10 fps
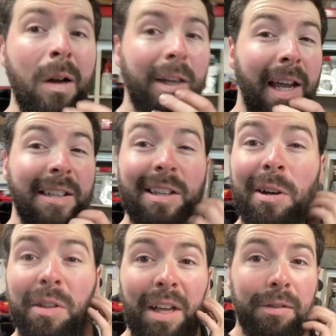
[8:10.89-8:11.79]
Okay, so
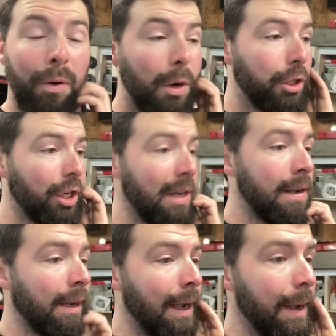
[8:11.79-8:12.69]
thanks for watching.
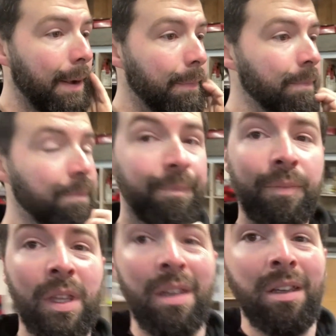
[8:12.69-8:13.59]

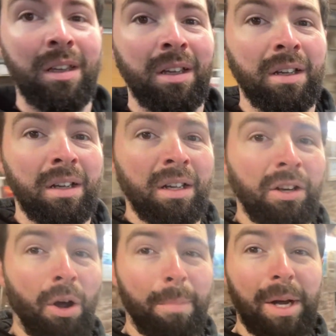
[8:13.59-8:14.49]

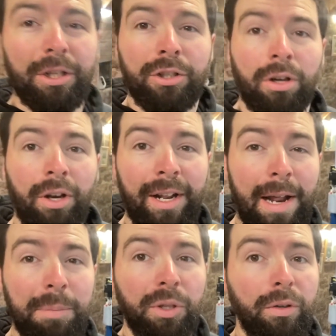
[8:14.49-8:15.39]
Not much on an
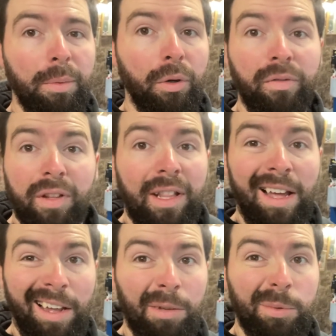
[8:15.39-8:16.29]
episode, but hopefully that
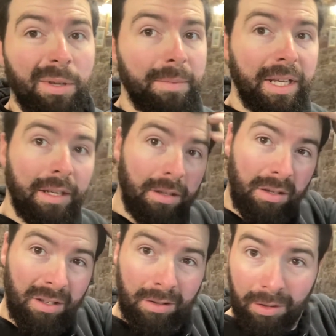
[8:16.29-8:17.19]
helps somebody.
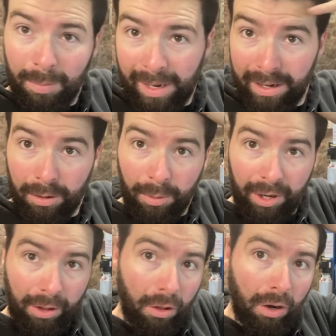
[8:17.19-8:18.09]
Look at my hair. We're in
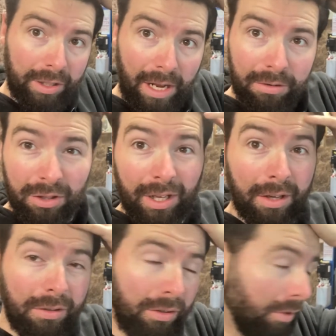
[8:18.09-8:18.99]
a lockdown just now,
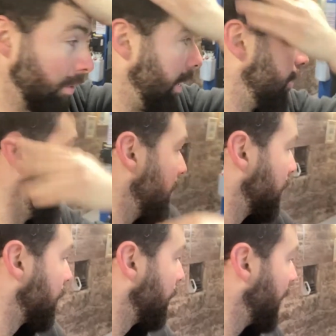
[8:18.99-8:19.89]
so there's no
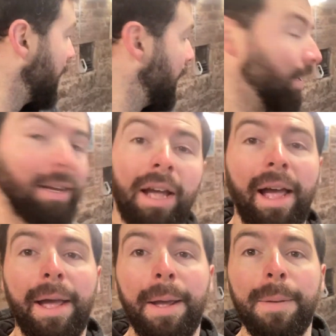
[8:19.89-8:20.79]
hairdressers open.
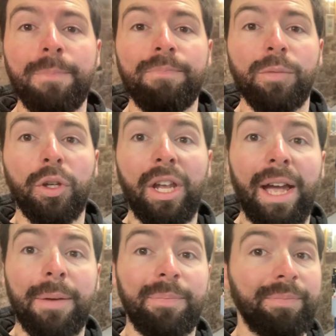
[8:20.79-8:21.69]
So
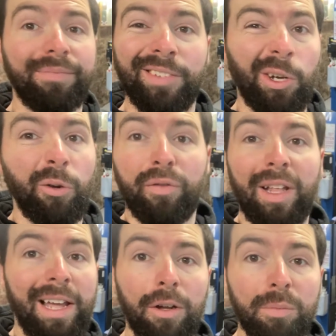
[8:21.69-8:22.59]
yeah, hopefully
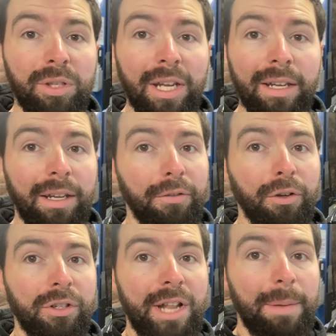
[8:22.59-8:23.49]
it helps you if
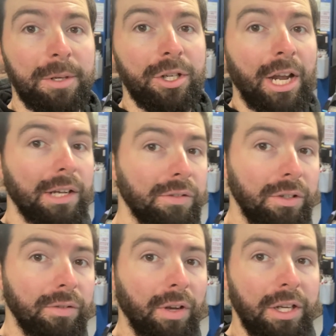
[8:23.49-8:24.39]
you're snapping shafts and
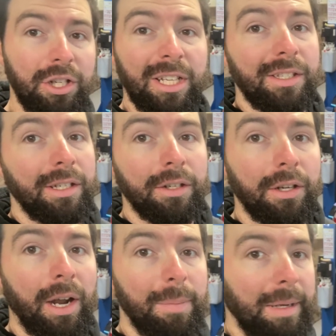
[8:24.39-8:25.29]
you've got a JZ or you've
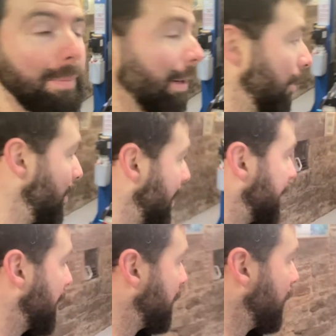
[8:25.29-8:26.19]
got a big power
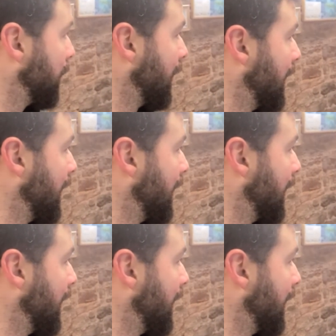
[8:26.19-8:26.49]
BMW.